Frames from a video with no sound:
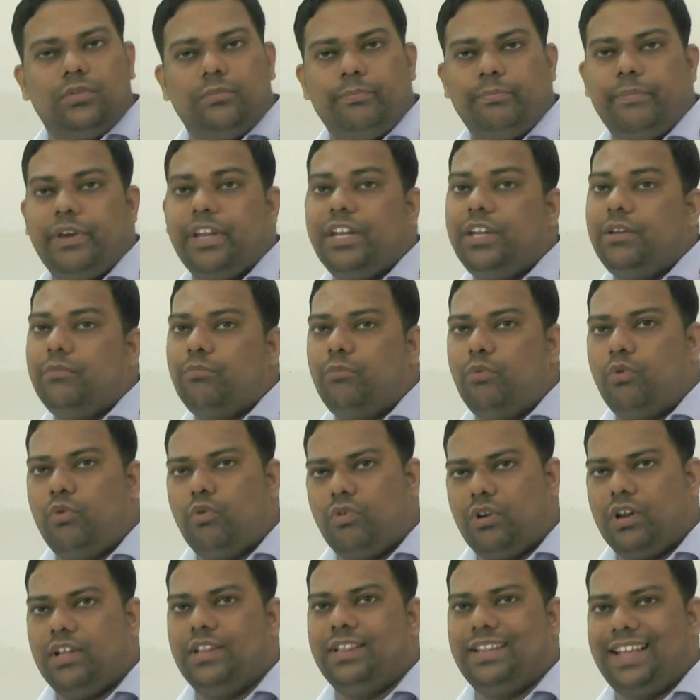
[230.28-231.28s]
many
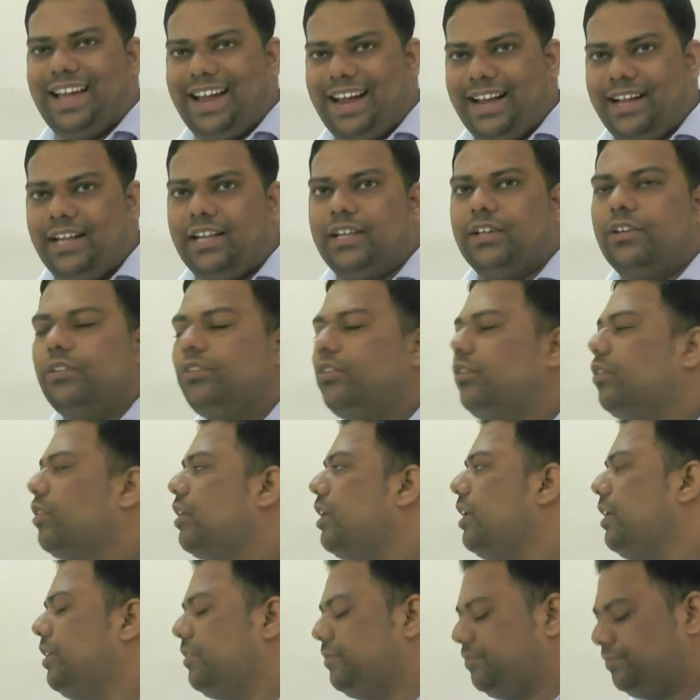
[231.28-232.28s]
more in that.
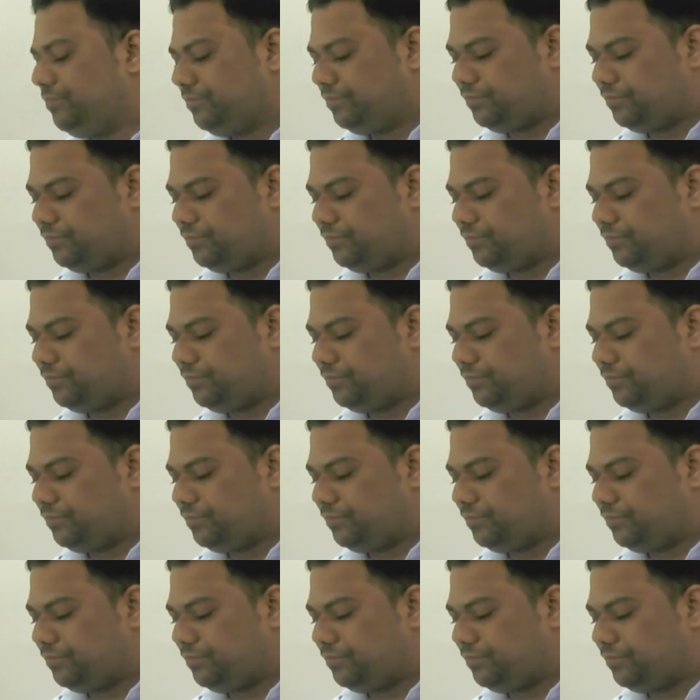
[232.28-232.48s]
Okay,